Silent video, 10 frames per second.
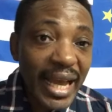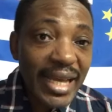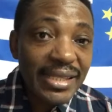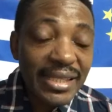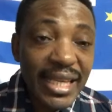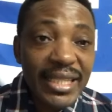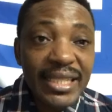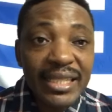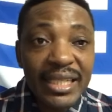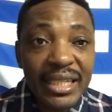I stayed
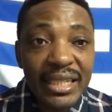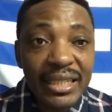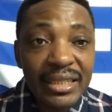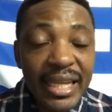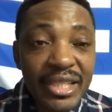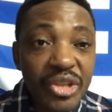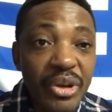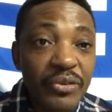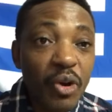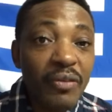in
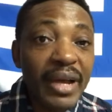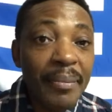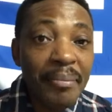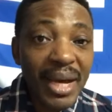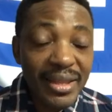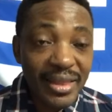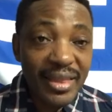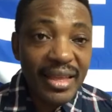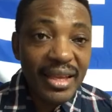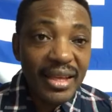Nigeria for over a month.
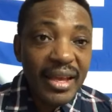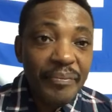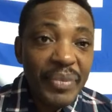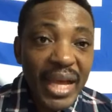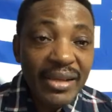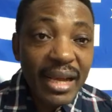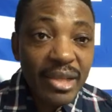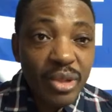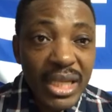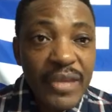
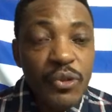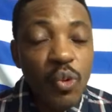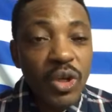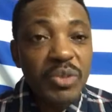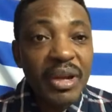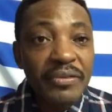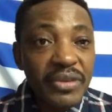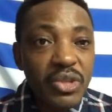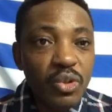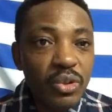Actually, if you watch my
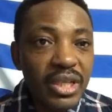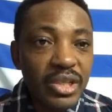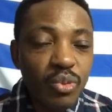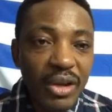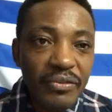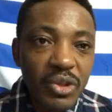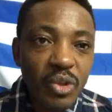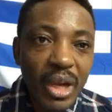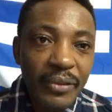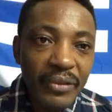video, there is one
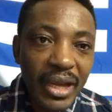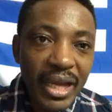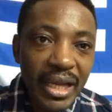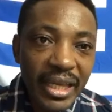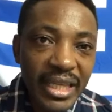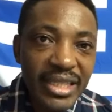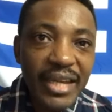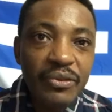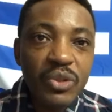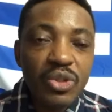video I
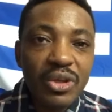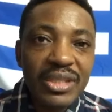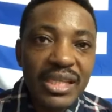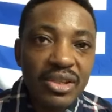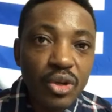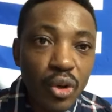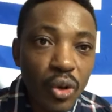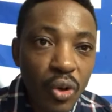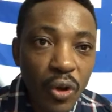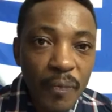interviewed Success
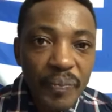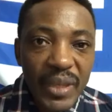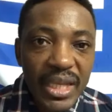Congo,